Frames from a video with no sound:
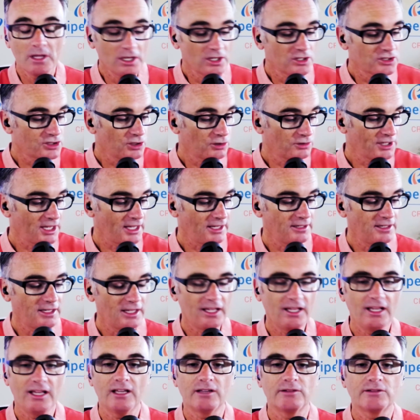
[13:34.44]
So then
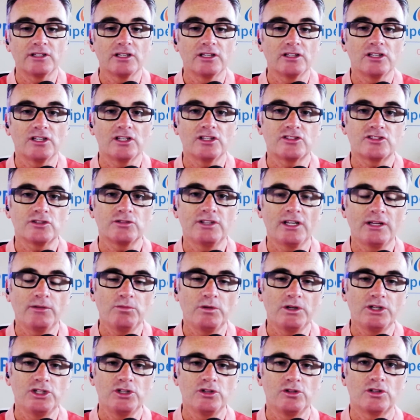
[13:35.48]

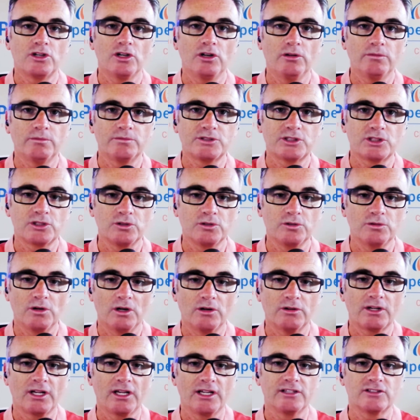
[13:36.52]
when you come to,
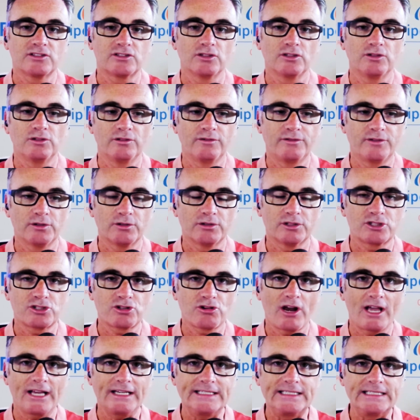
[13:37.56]
okay, so if you're
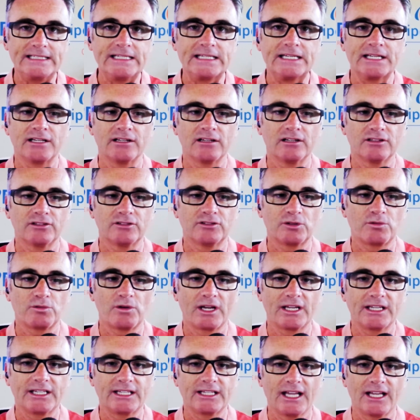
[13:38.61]
attracting the
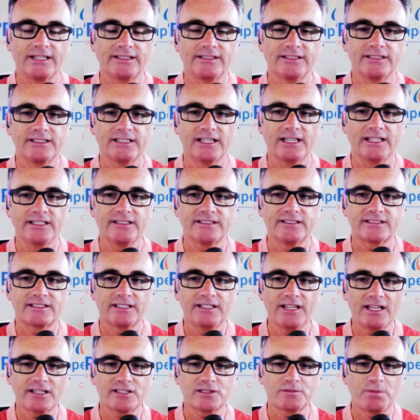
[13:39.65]
right candidates, the
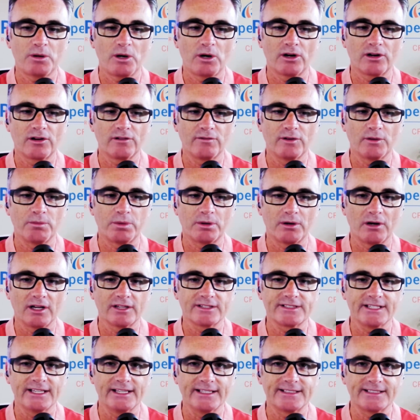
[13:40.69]
next part of a
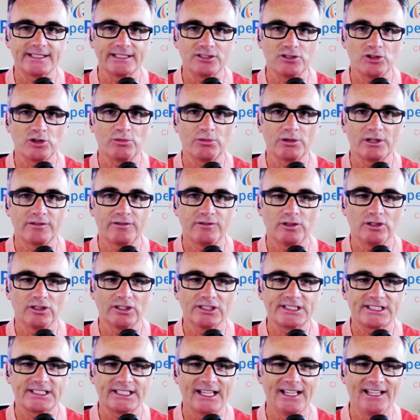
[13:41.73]
process that normally
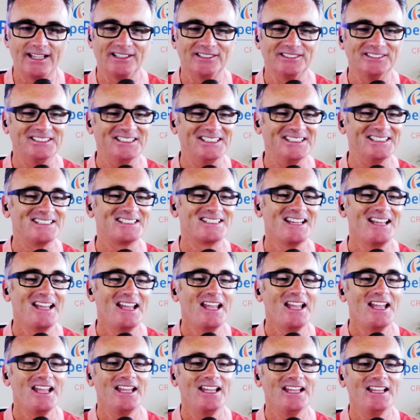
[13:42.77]
falls down is
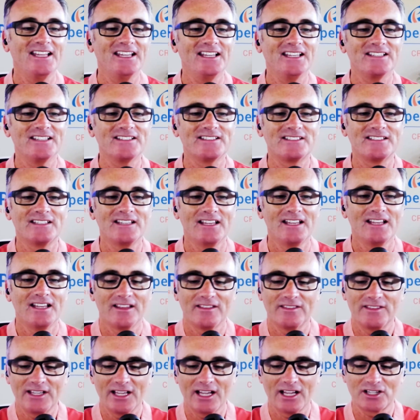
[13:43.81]

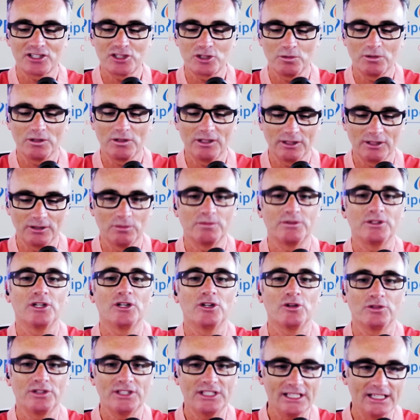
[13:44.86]
the actual, you
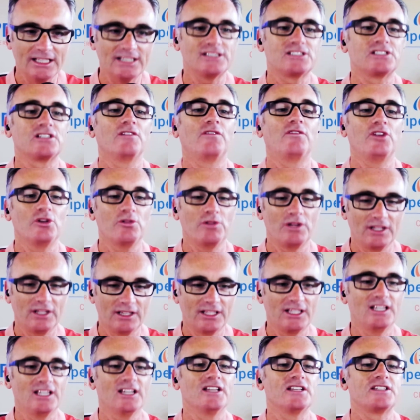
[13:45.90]
know, the
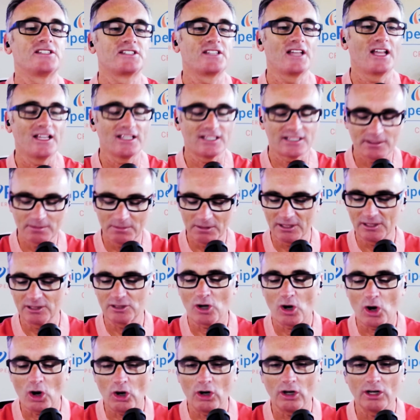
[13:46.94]
interviewing, the
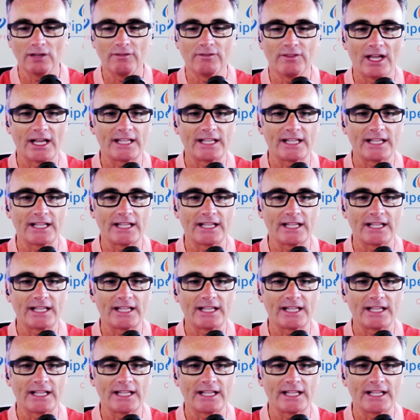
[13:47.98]
assessment, all of